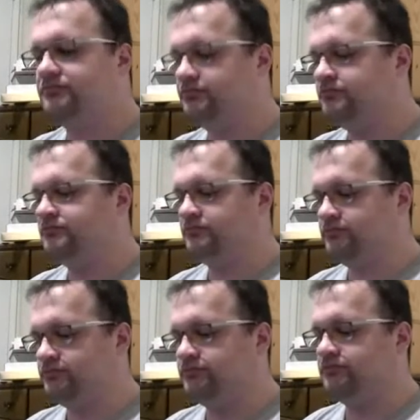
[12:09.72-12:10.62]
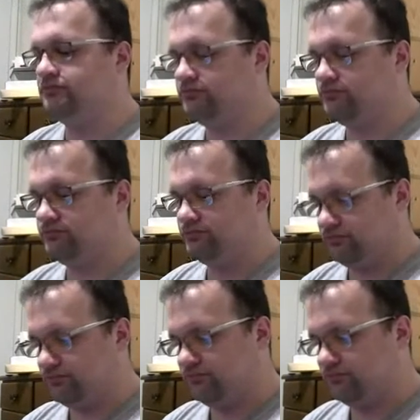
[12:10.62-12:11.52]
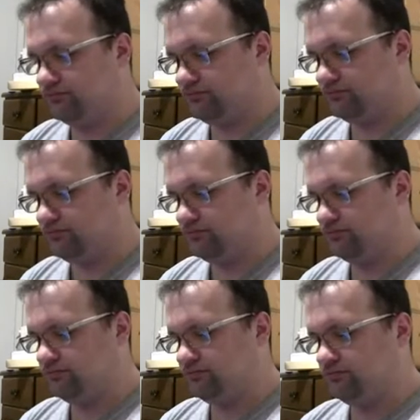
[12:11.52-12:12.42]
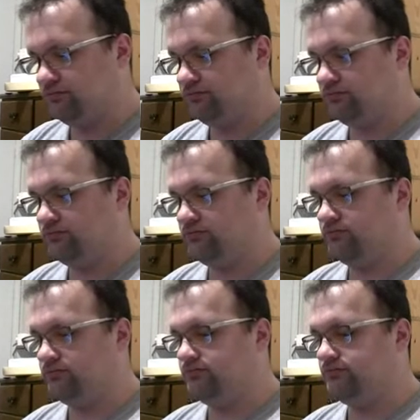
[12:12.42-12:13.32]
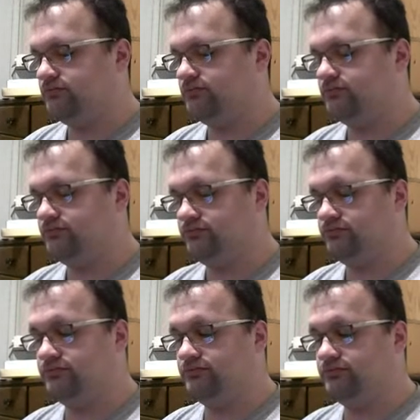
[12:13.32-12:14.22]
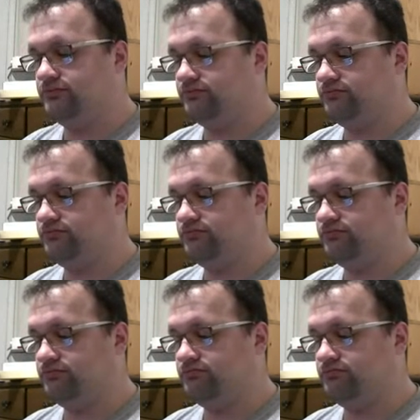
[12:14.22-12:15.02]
No words are spoken by the person on screen.